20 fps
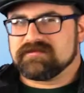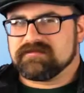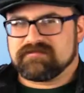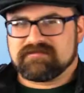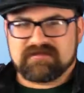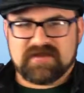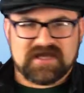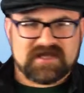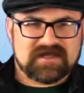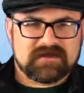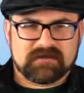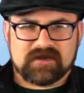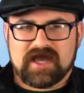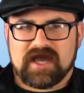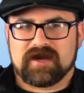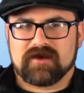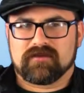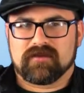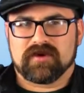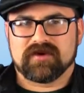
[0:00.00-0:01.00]
making them
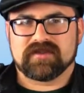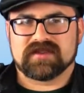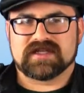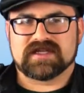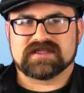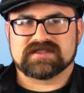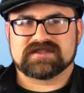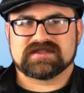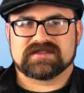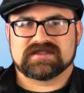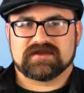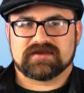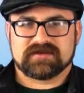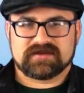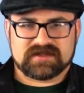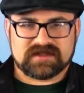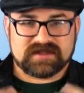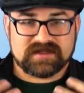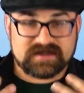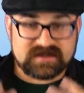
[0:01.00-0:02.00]
kind of worthless, so
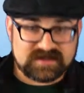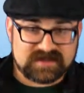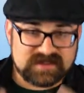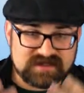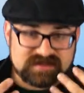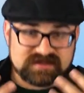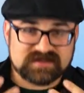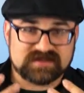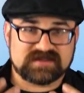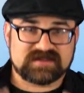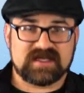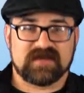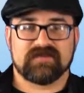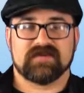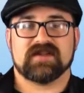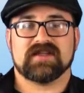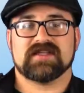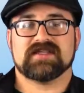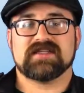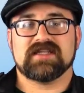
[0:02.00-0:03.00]
these
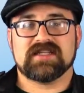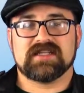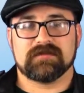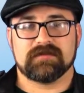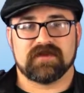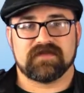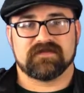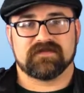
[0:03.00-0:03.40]
definitely need to be